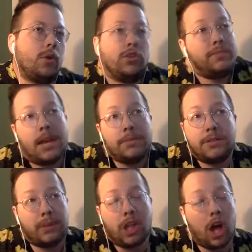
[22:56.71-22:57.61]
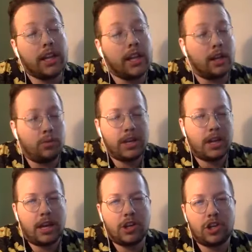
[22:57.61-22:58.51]
or sometimes belonging and
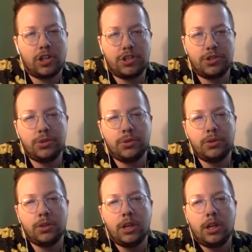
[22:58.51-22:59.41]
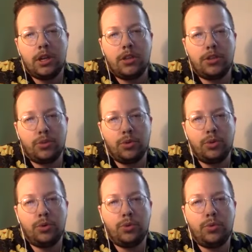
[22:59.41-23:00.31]
reconnection too
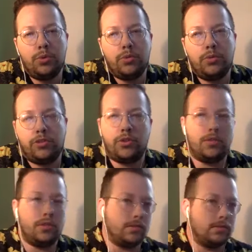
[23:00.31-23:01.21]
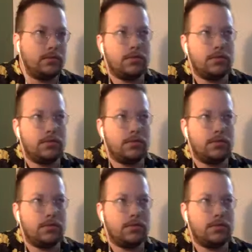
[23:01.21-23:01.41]
through certain